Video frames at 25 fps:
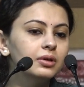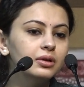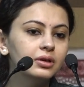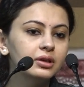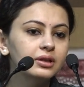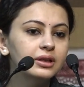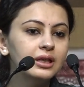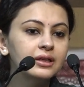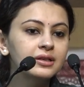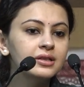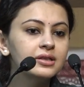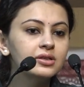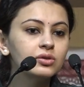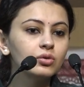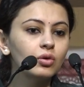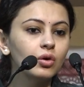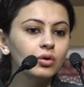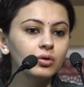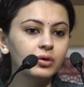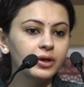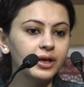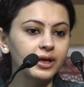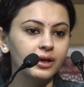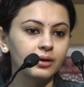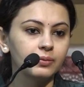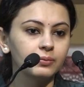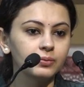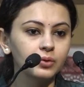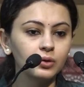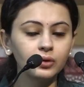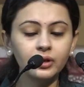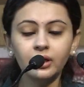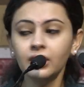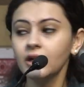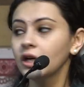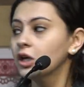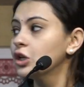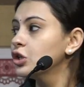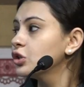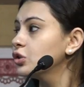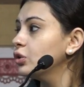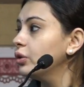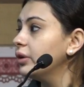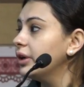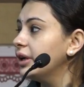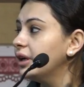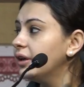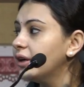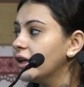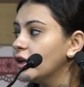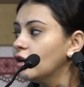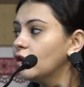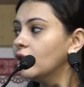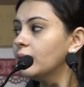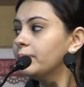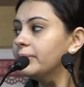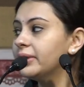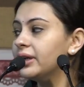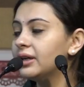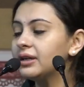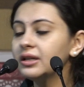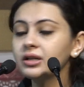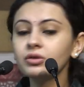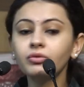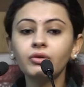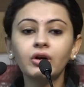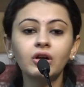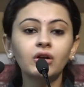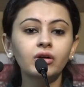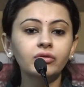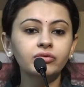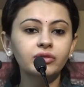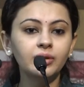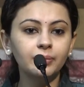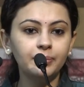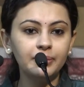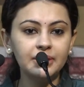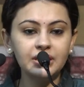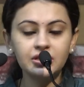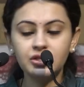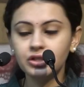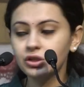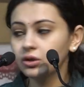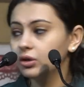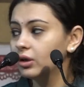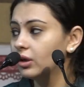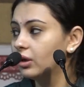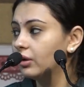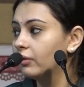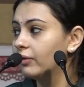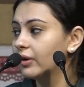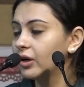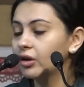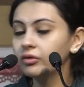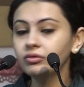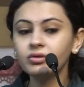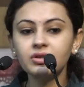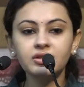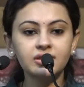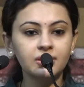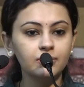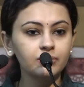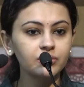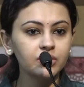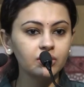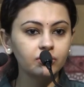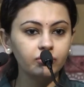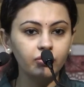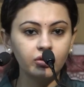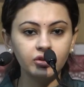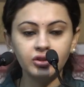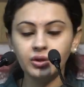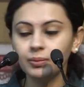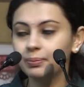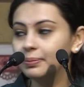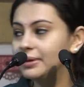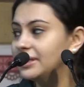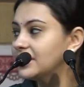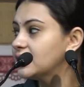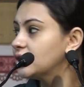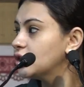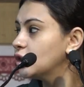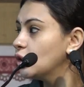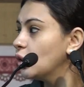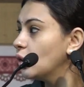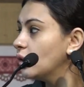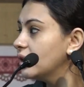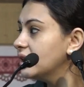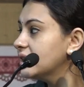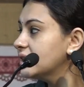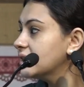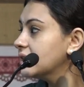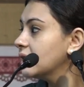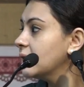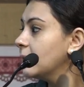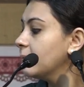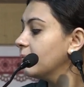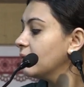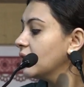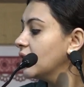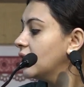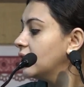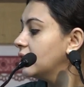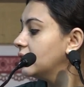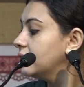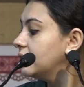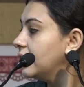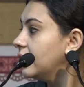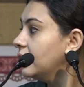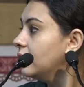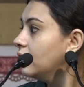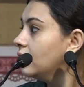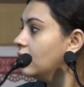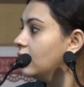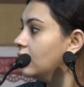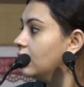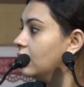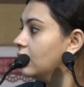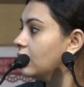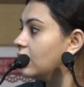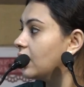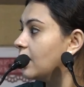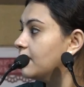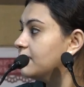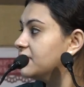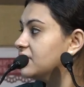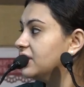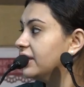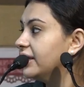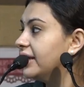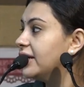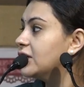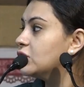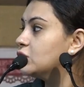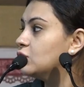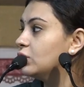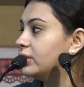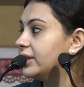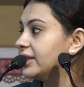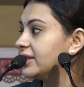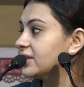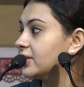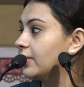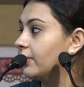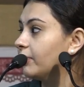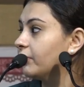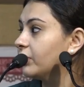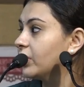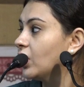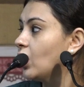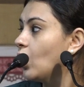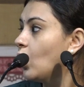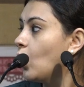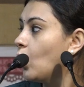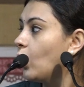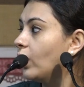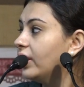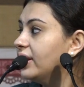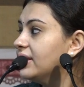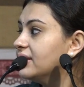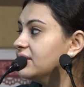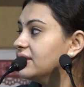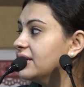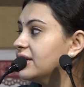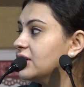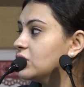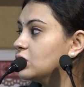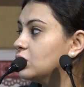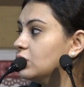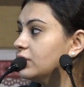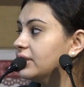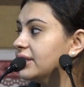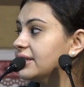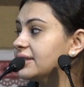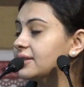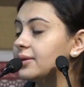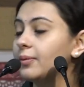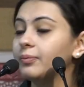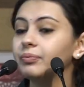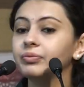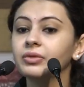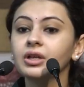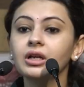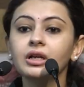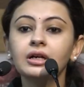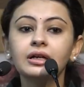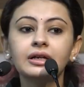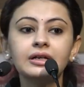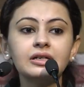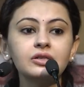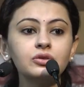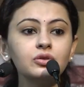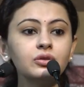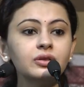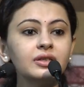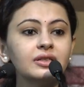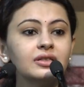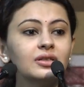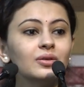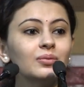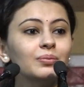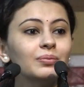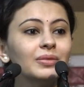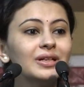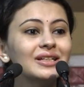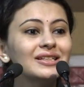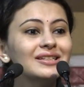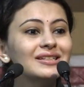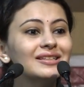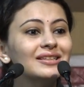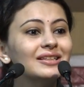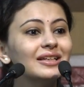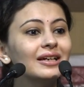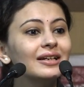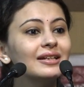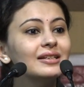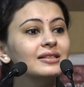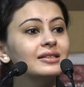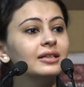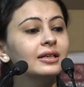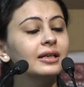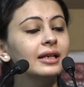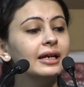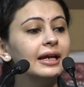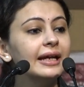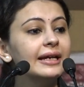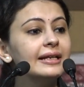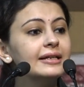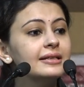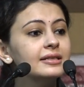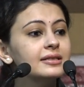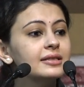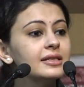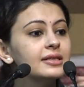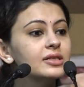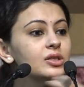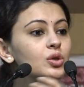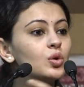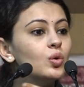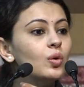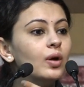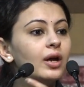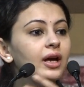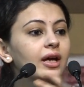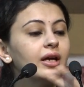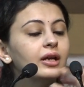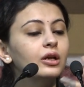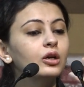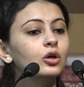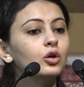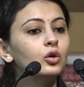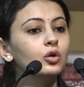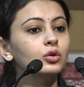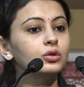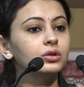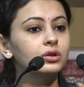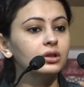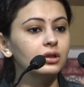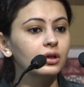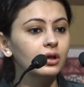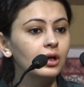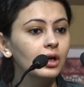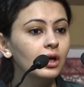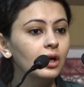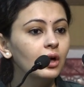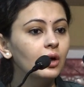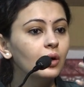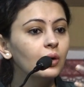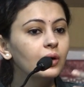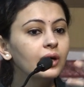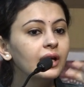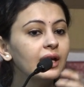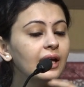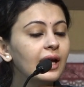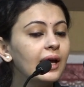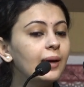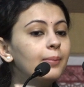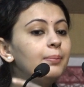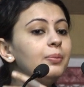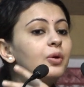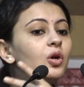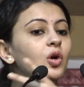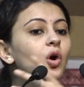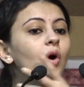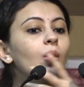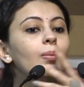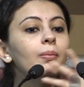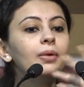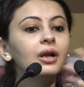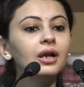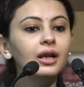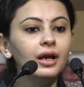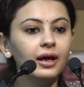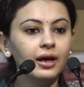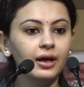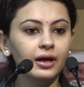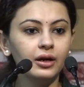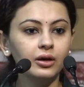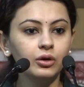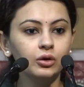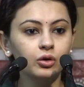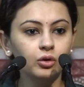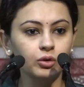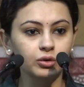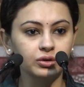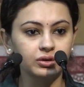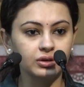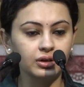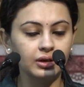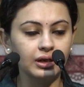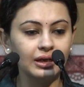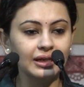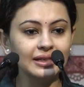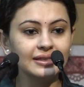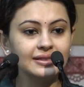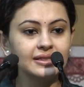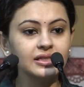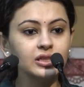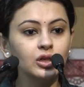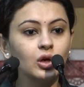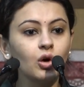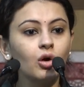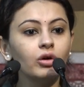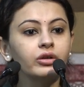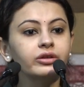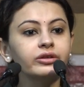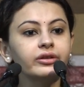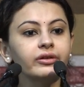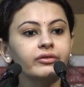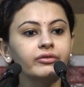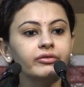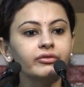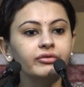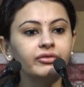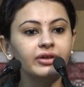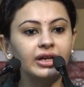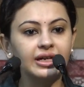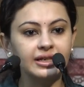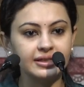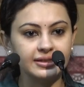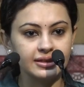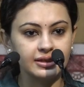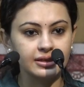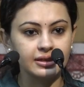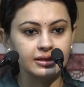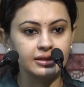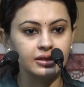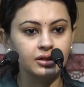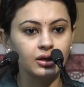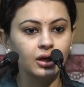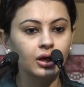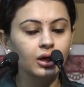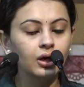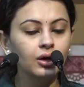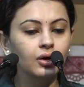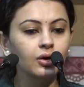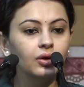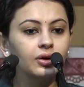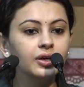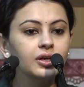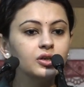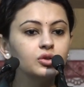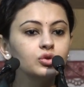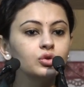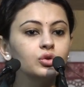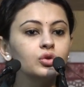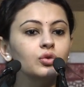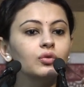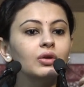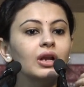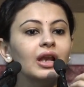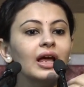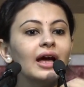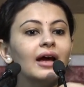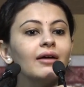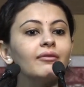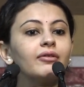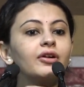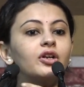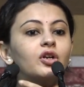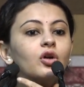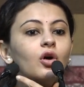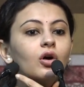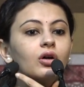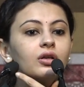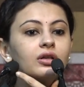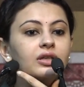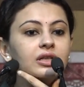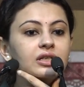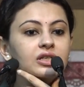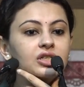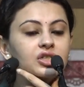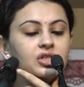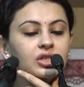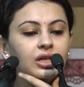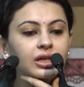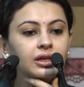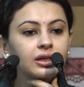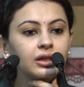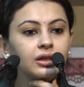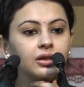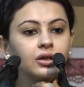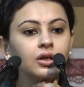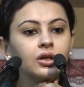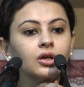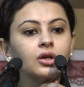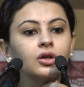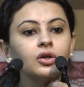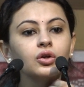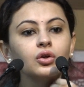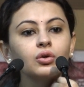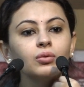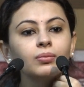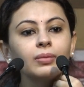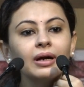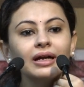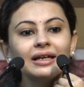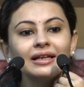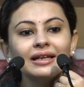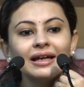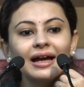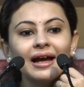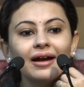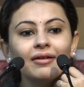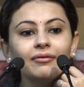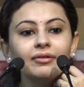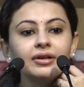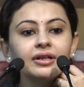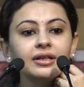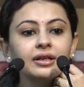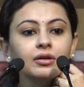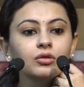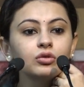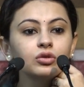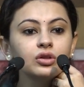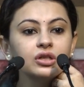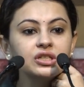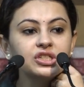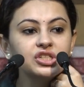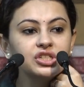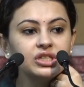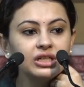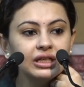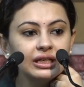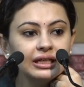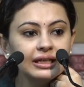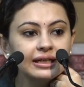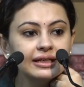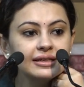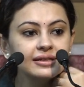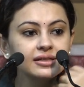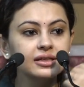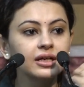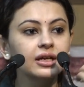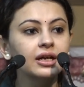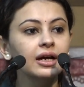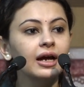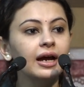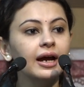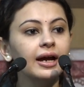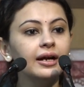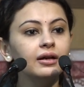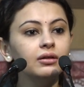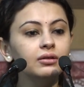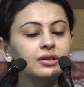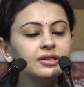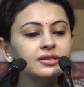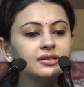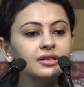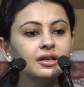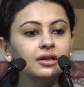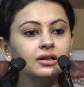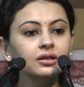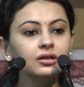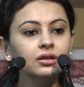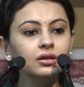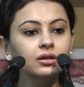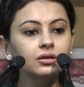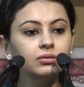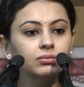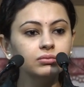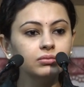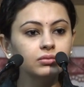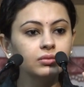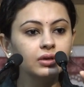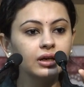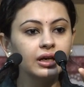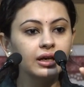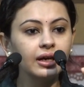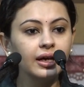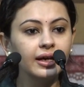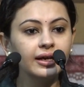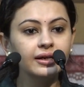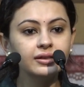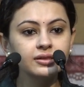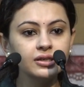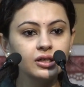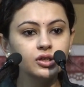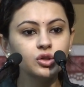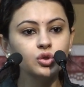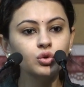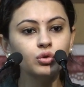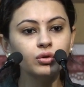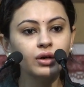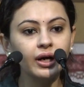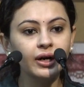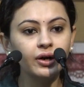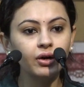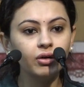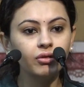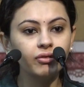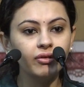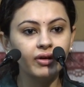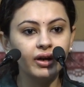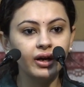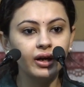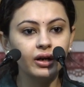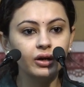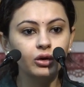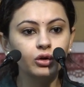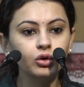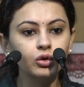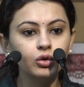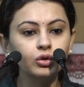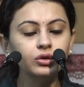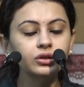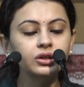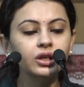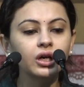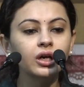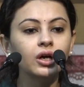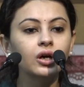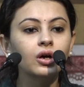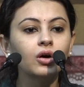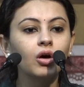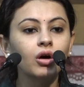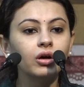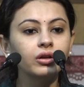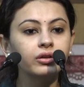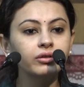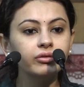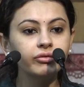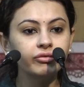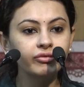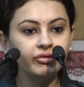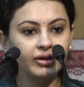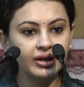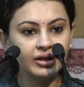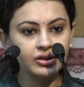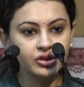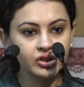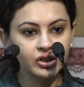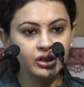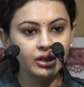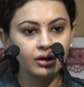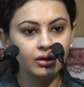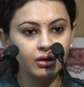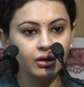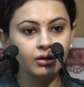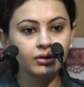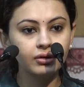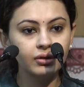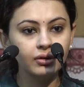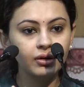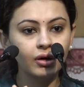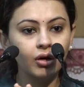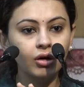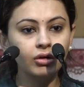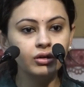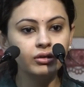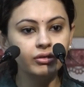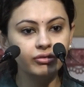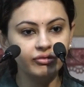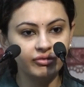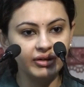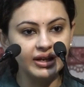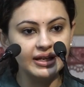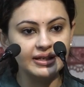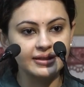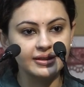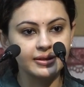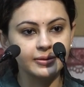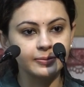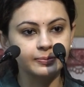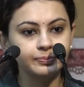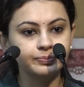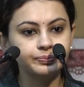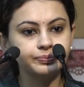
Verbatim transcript: that is okay okay so irregular period is one of the PC, uh, one of the symptom for the pcos then uh, comes the hirsutism what is hirsutism hirsutism means there is an excessive hair growth okay abnormal hair growth let's say on the faces okay so you will have it on the chin you might have it on the cheeks and these are the excessive kind of hair growth on the facial uh, on the face